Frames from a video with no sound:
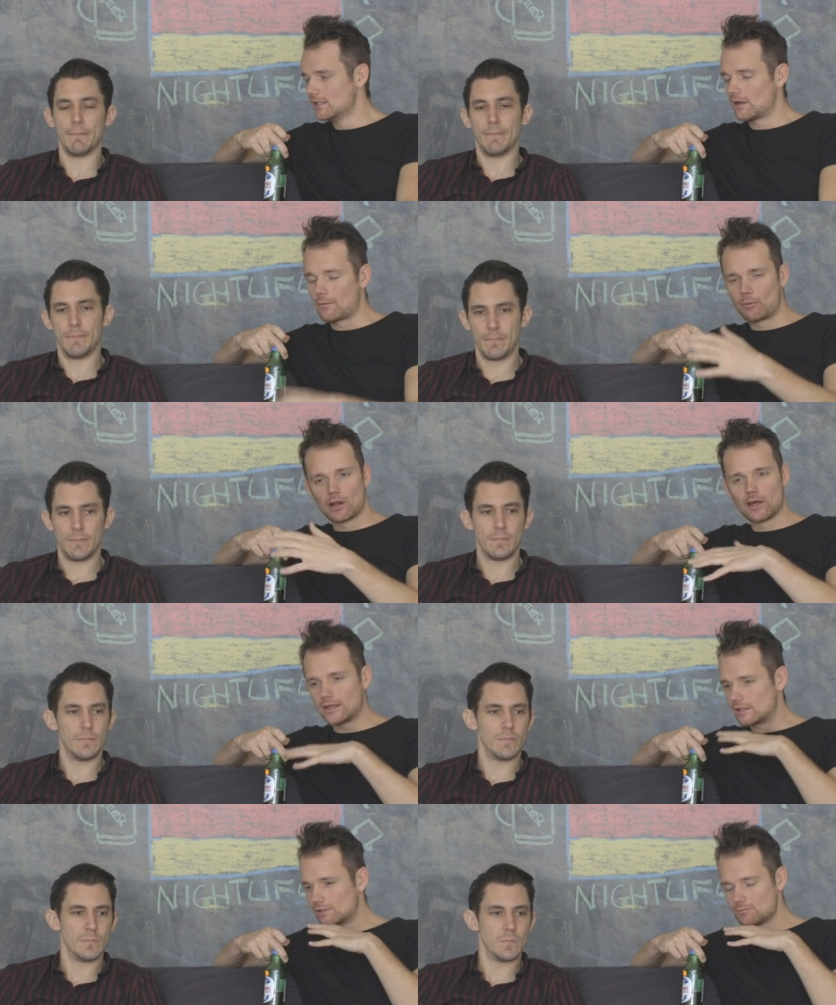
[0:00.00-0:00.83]
Speaker 1: I mean, we
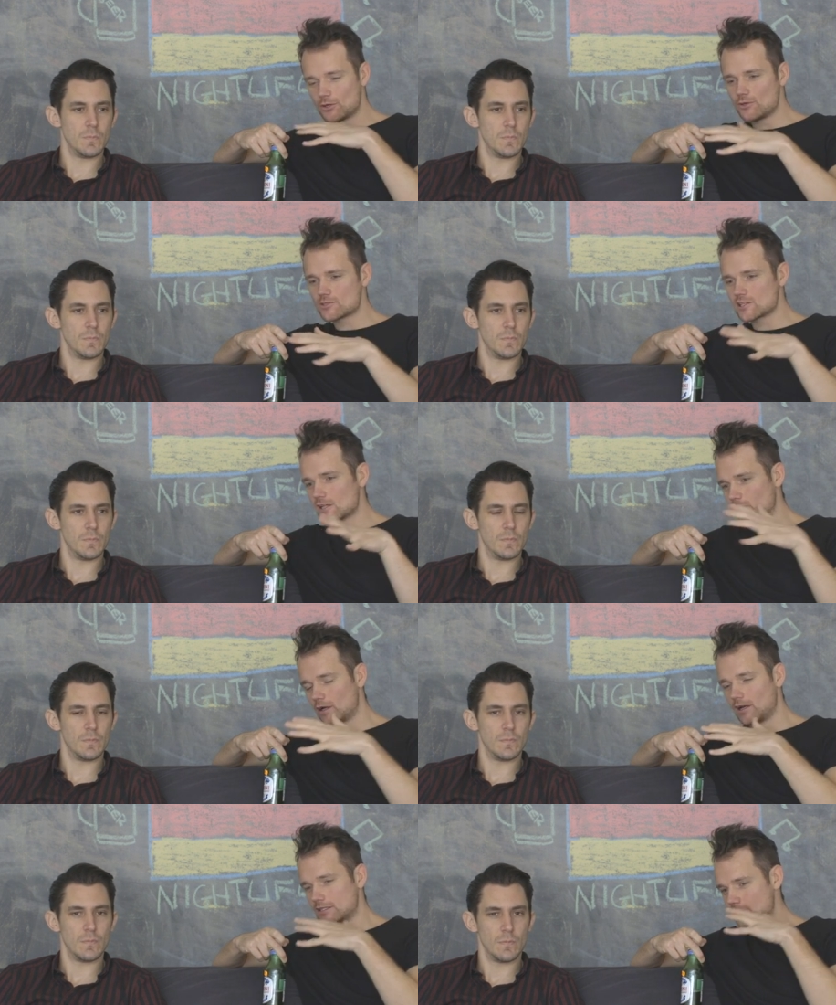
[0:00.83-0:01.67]
like the music,
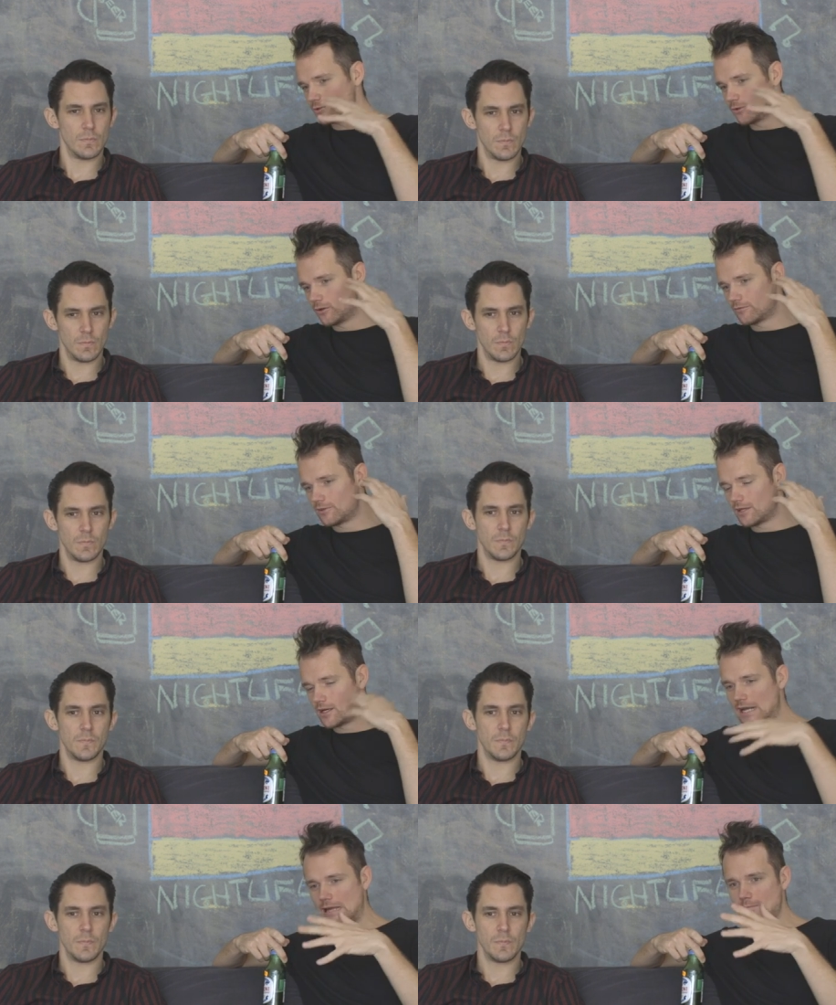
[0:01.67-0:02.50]
we like sort of
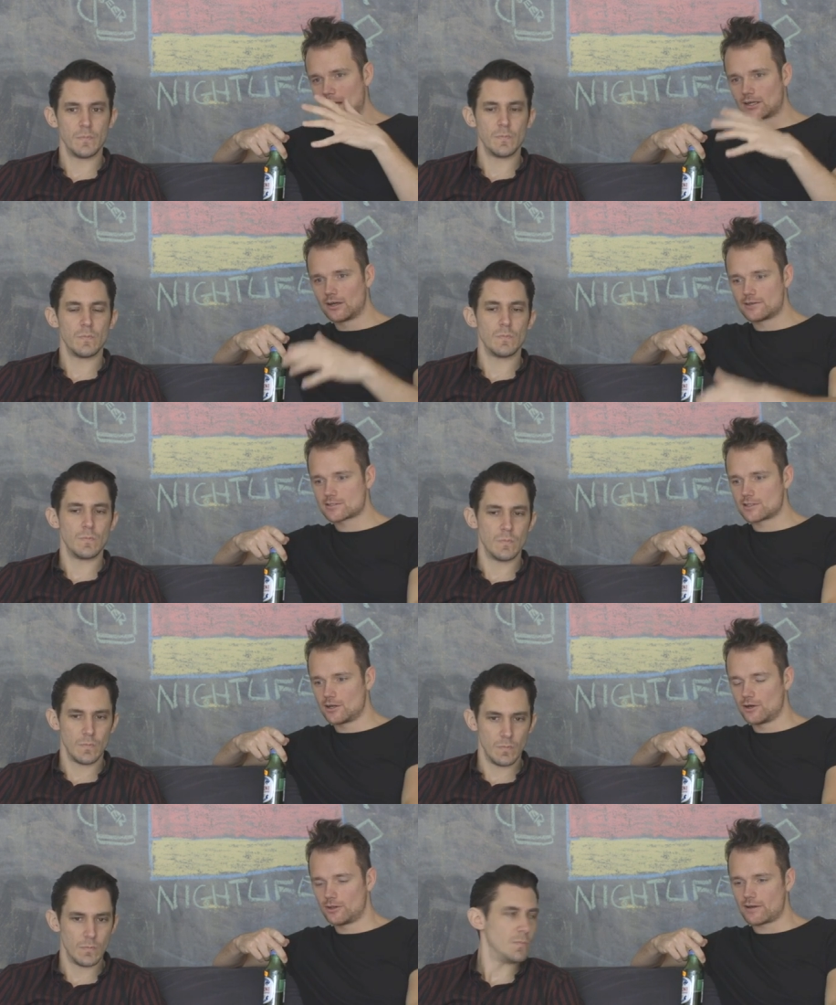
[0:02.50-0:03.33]
the laid back
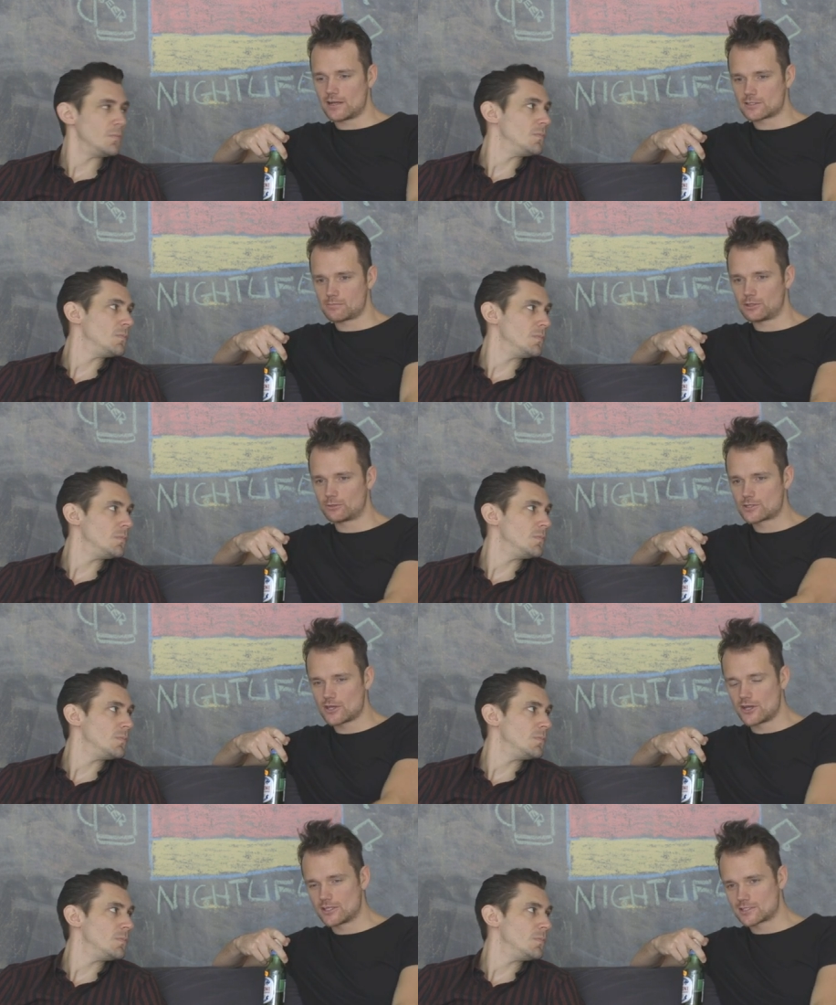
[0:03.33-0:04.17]
lifestyle, the fact it's a bit
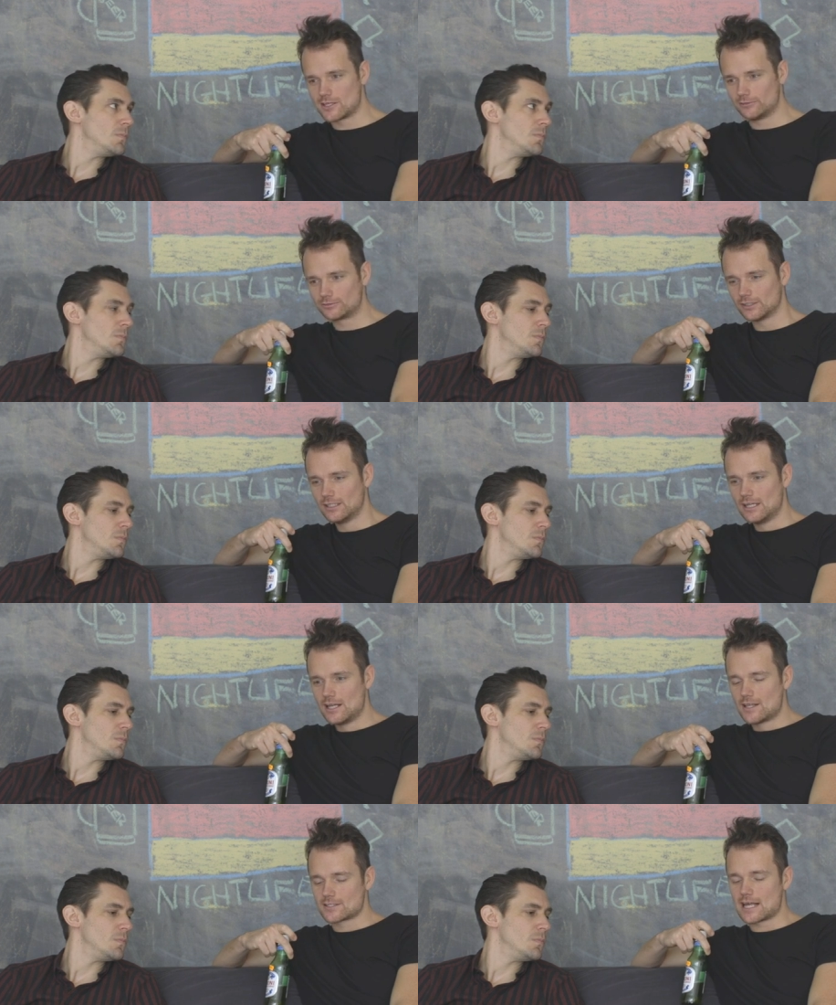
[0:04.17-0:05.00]
alternative.
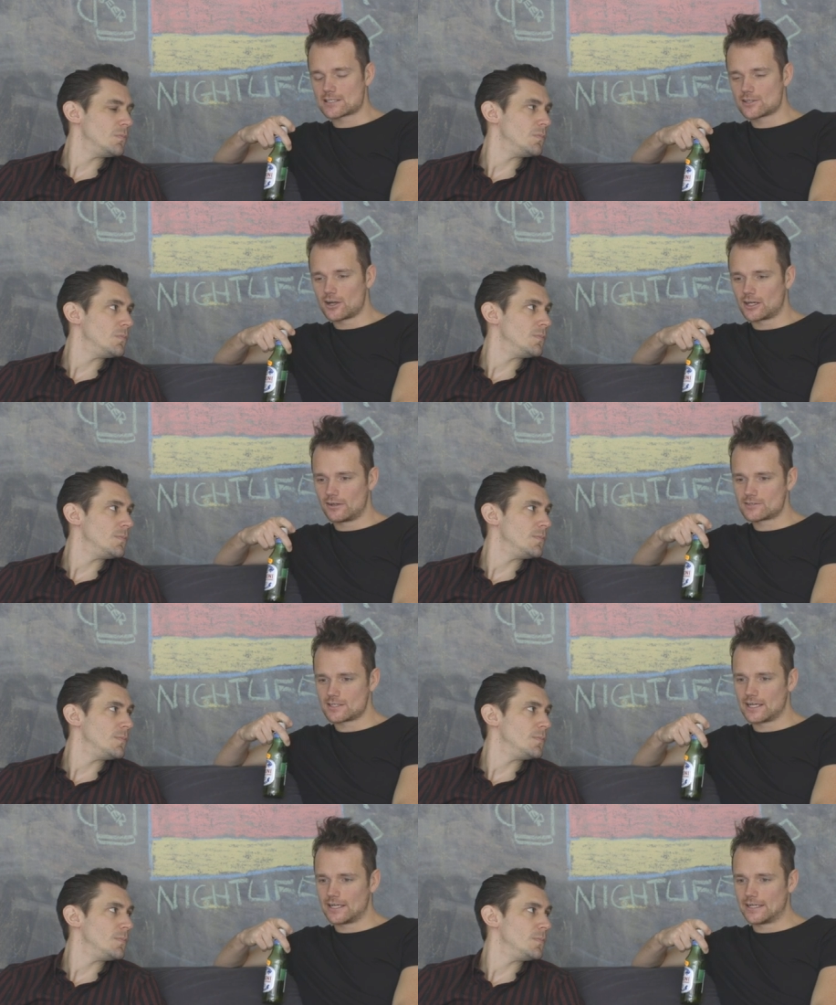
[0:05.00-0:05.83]
So that's our kind of
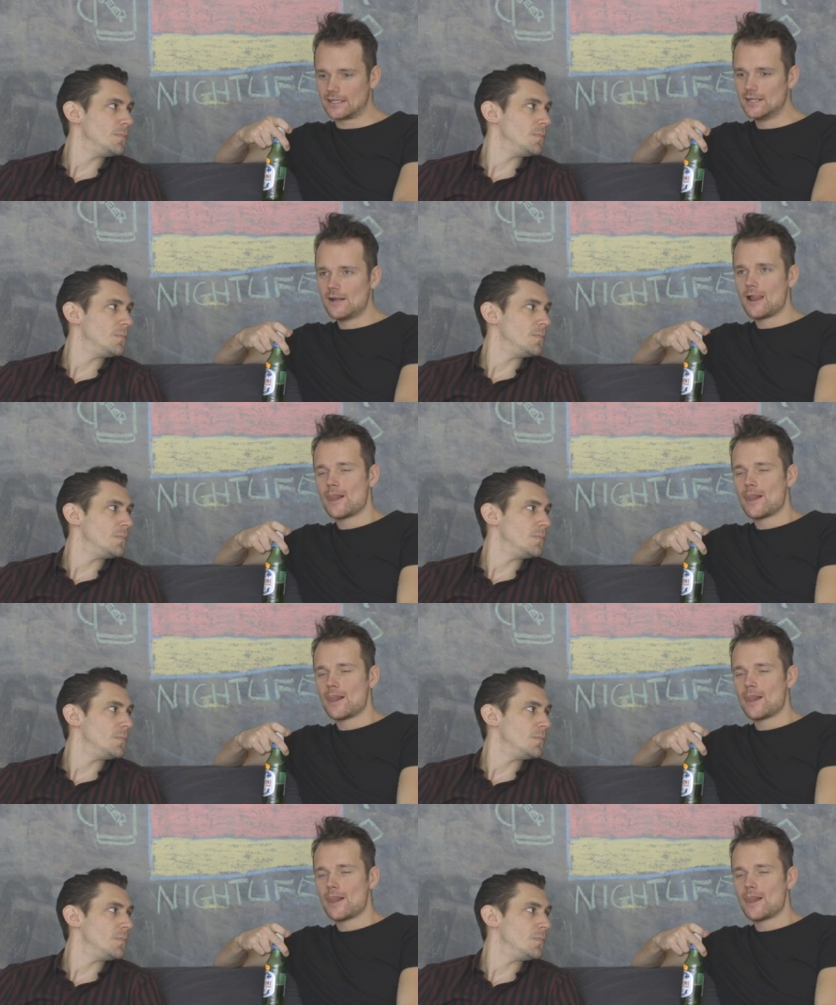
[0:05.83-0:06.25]
city.